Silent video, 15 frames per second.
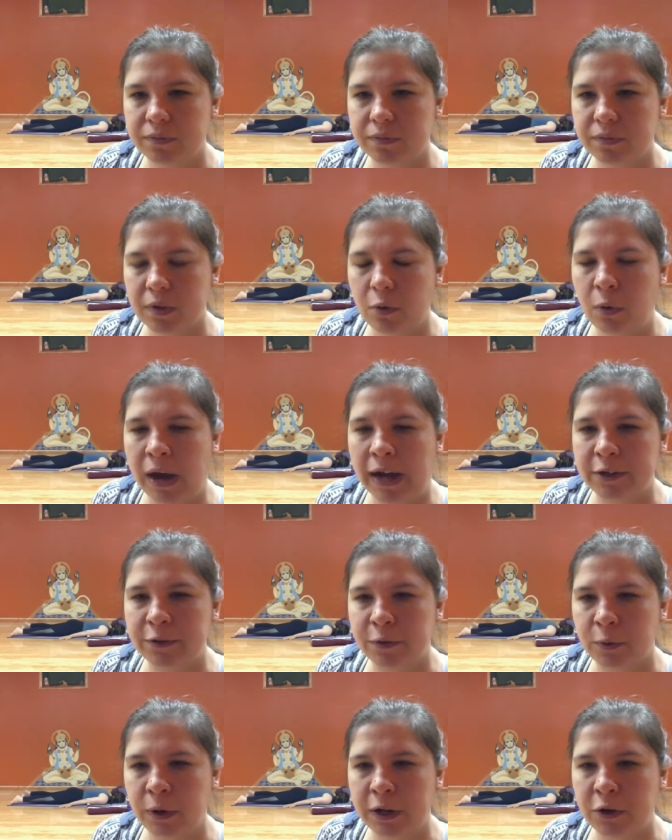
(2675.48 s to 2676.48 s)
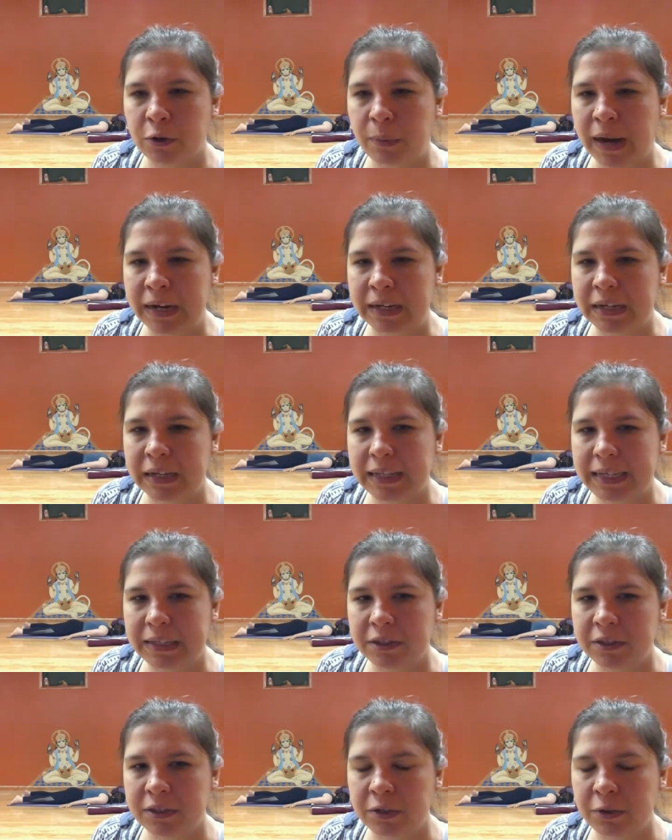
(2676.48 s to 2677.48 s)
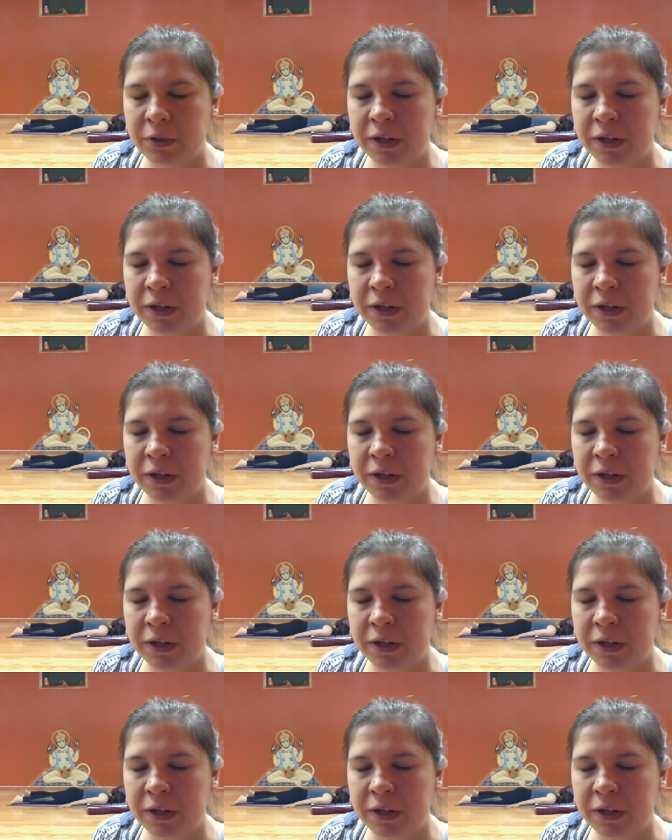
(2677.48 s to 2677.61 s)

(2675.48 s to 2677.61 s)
Watch for what your mind clings to,